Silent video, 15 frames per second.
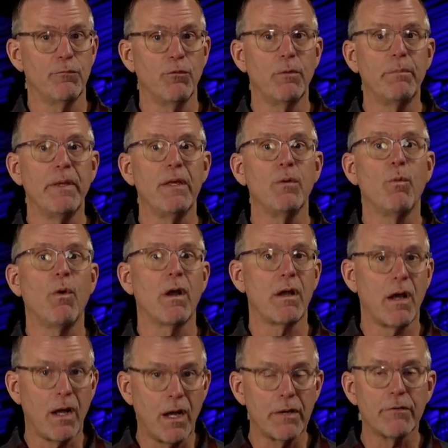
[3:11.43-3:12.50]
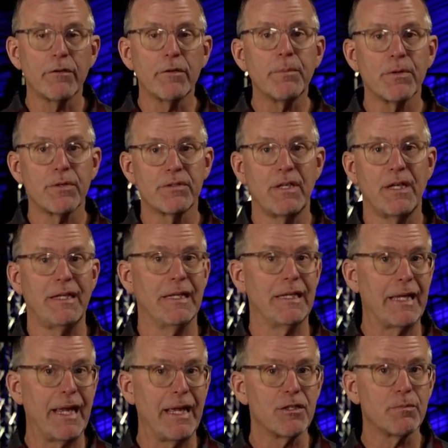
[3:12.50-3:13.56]
will be 100%
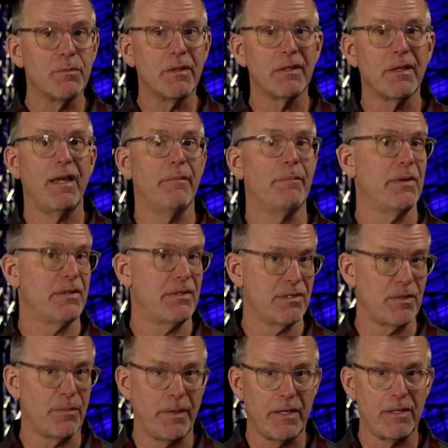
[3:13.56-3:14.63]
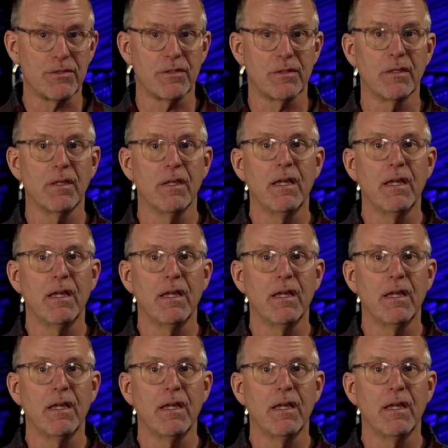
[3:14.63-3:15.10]
engagement and participation